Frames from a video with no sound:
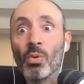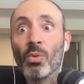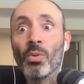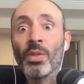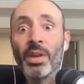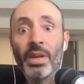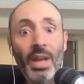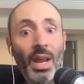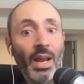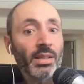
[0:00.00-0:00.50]
the
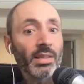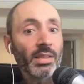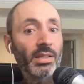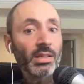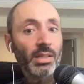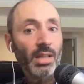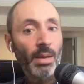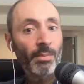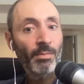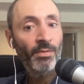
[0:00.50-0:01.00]
next
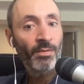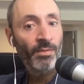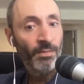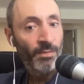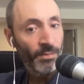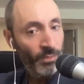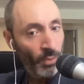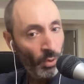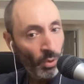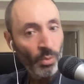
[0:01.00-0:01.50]
step
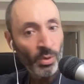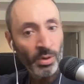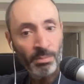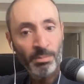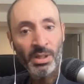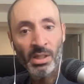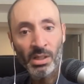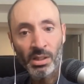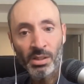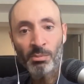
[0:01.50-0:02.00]
forward and be
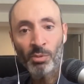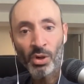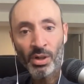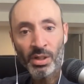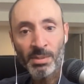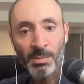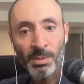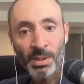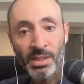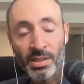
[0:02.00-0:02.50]
a little more
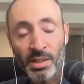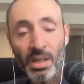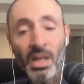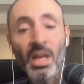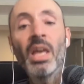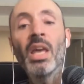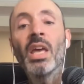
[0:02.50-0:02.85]
explicit